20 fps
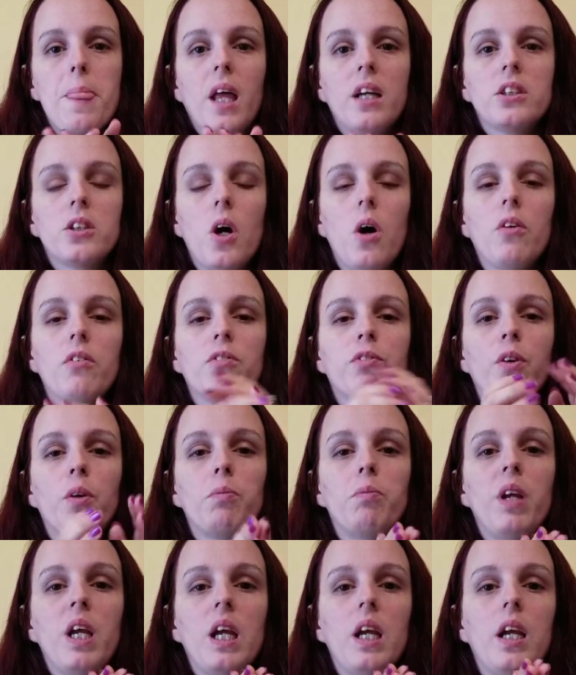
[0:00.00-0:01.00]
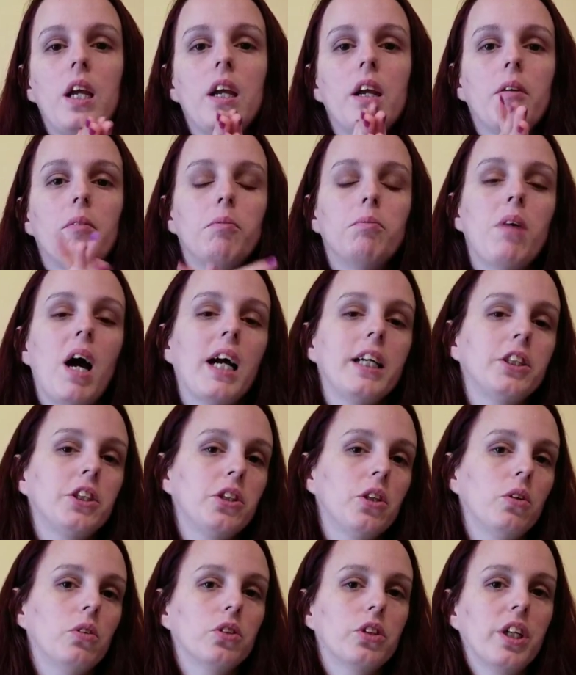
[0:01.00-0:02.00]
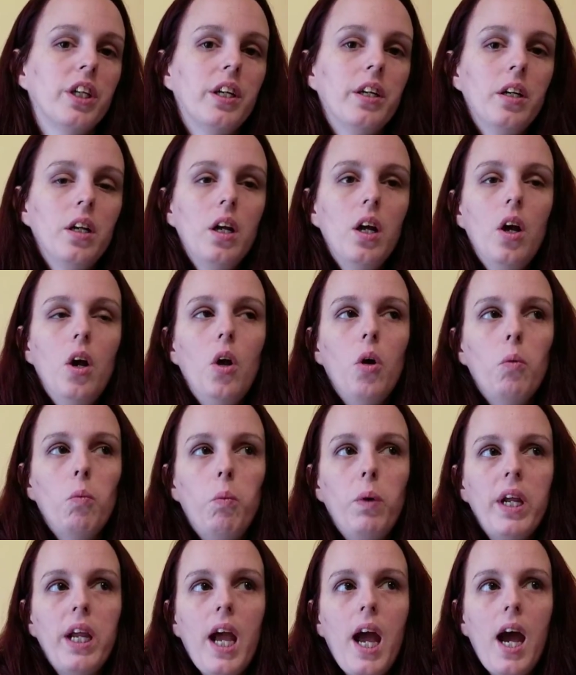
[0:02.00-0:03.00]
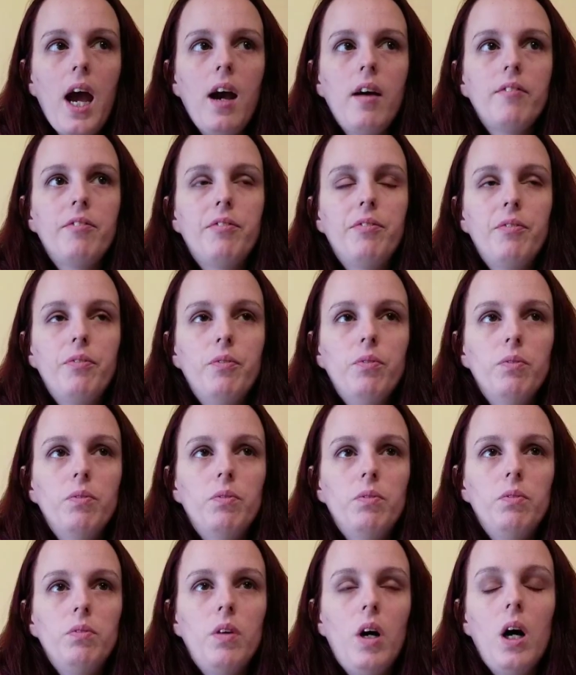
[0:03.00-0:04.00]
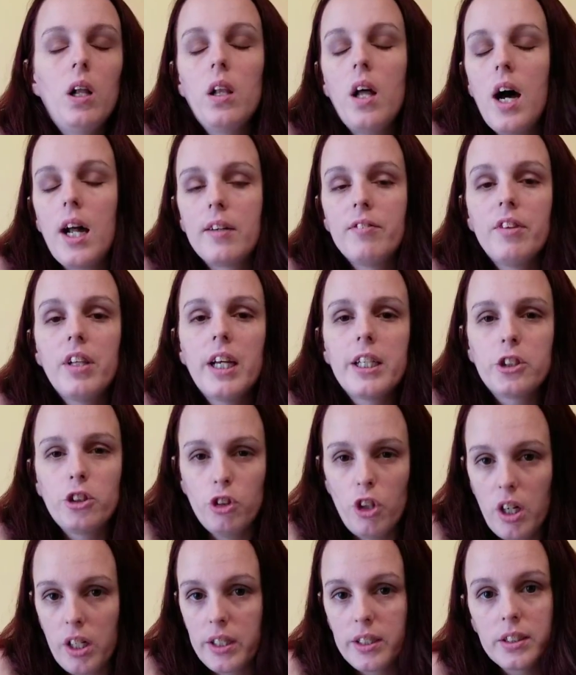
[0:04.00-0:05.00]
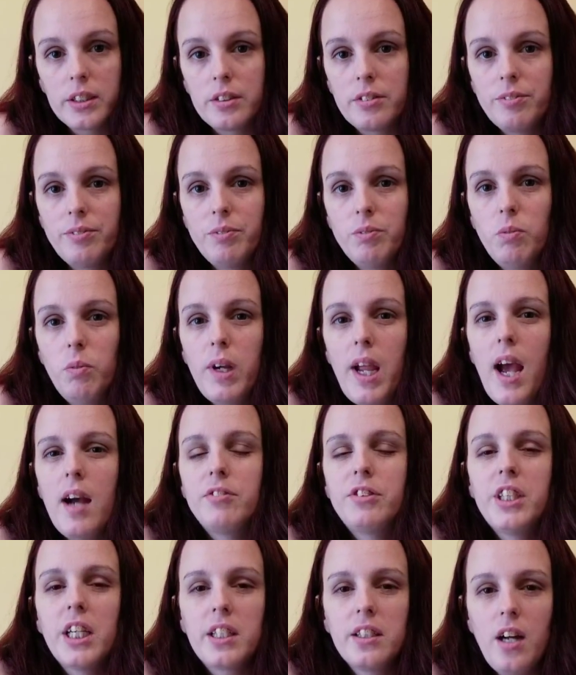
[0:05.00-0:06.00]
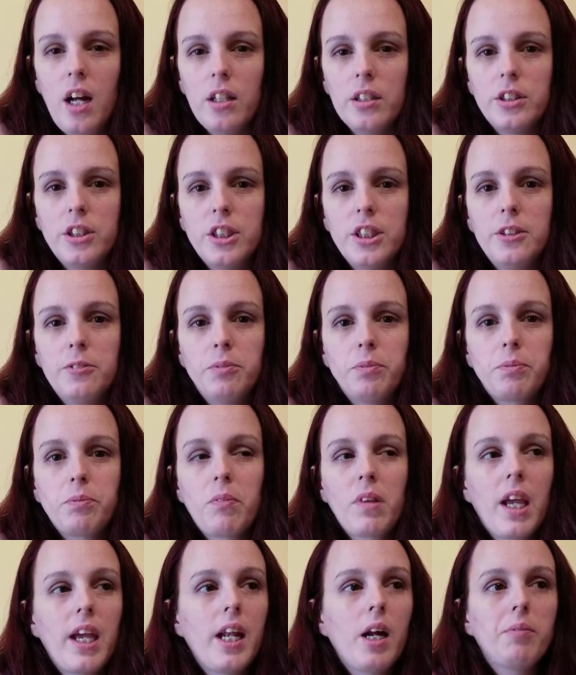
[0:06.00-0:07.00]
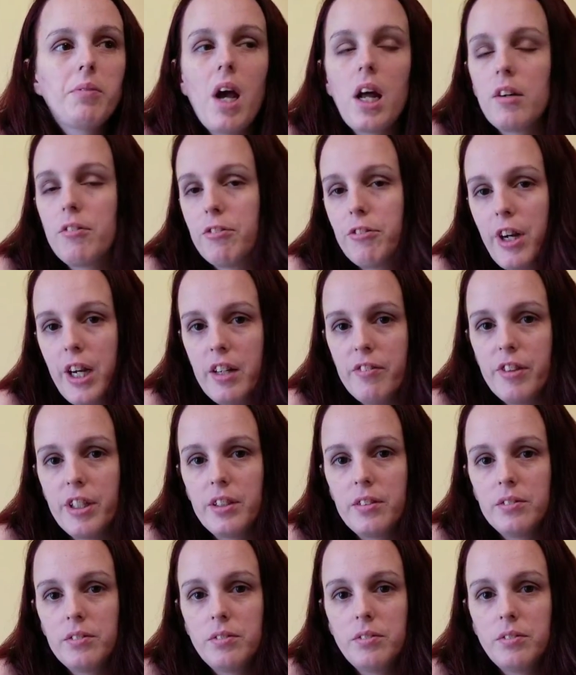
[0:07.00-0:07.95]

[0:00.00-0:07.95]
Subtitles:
So for me, my children, we have a lot of electronics. We have technology, and I'm not afraid of it.